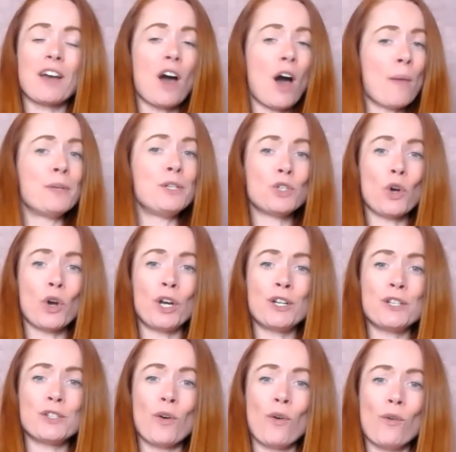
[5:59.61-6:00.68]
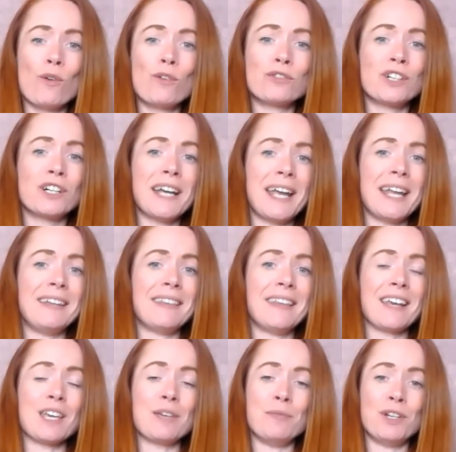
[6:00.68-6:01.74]
Come and join us over in
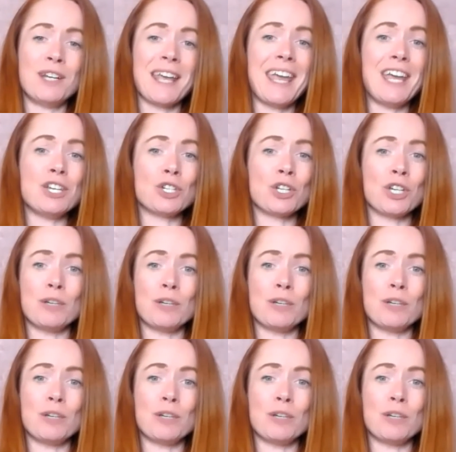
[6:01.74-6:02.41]
the communication